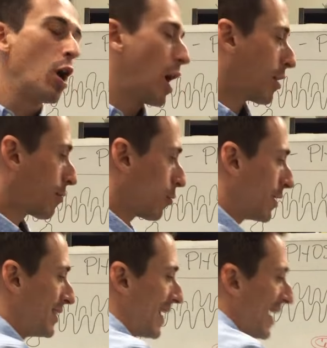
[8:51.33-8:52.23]
are through
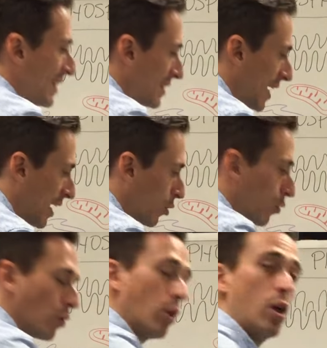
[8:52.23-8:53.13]
these
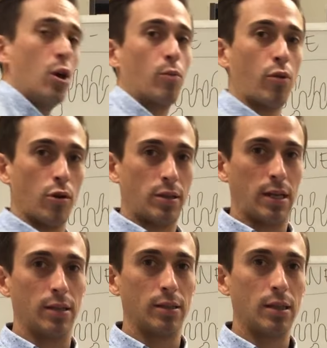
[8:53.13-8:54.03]
integral
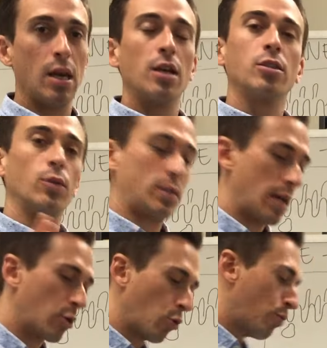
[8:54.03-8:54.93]
proteins. So integral